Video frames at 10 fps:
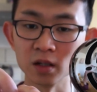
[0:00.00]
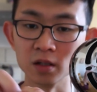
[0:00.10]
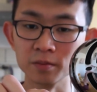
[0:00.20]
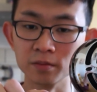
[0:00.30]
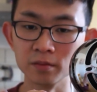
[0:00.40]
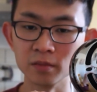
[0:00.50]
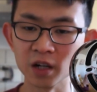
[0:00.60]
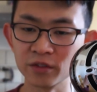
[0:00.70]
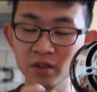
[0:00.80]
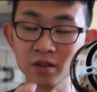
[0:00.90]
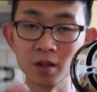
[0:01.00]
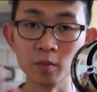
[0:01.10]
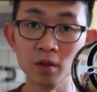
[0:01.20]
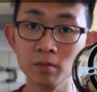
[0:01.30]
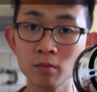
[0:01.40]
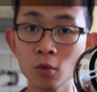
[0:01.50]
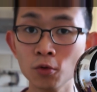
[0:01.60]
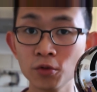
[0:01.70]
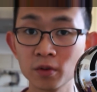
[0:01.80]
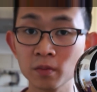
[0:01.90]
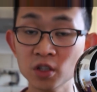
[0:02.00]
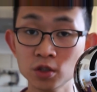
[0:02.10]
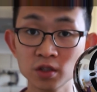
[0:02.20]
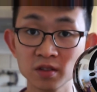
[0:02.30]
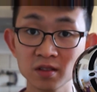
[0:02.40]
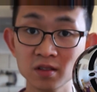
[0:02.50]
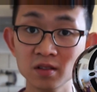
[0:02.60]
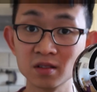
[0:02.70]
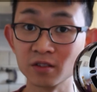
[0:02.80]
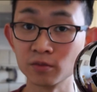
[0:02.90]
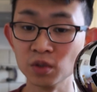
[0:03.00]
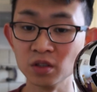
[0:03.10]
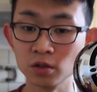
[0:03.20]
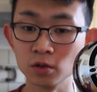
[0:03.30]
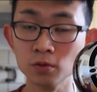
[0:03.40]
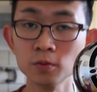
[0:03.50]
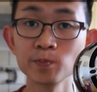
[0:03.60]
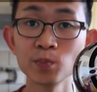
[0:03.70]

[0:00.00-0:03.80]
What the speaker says: I've seen them in most major cities I've been to.